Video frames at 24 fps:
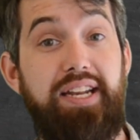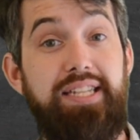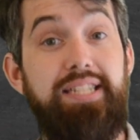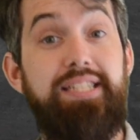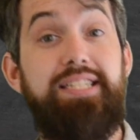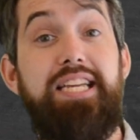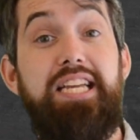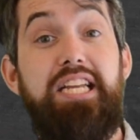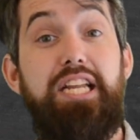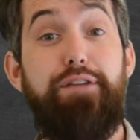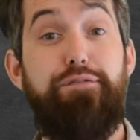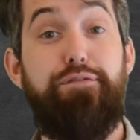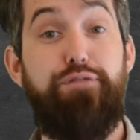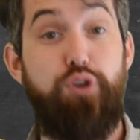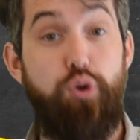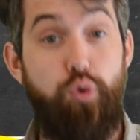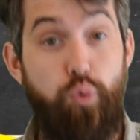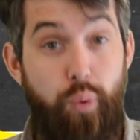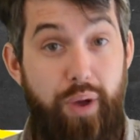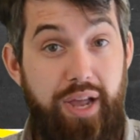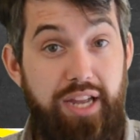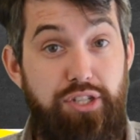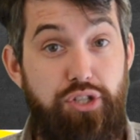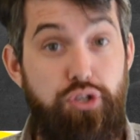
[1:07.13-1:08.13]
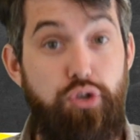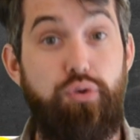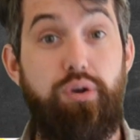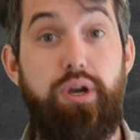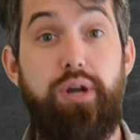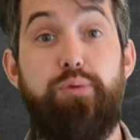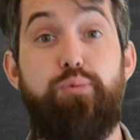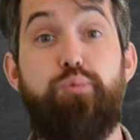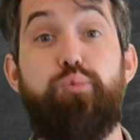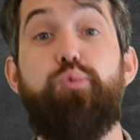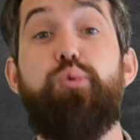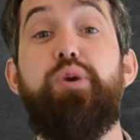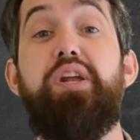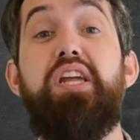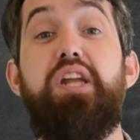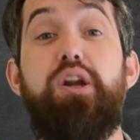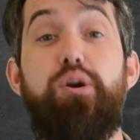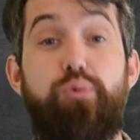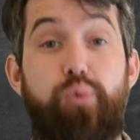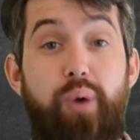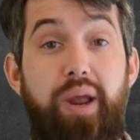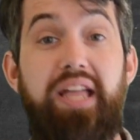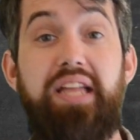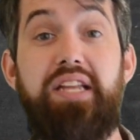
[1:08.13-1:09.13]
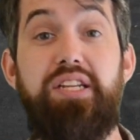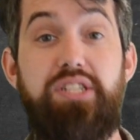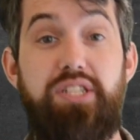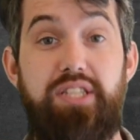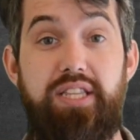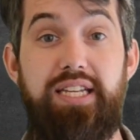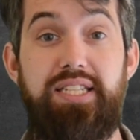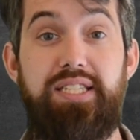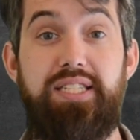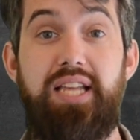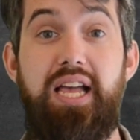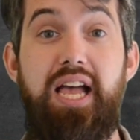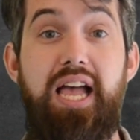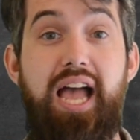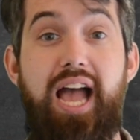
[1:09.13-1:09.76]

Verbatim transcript: Indeed, if you wish, you could rearrange this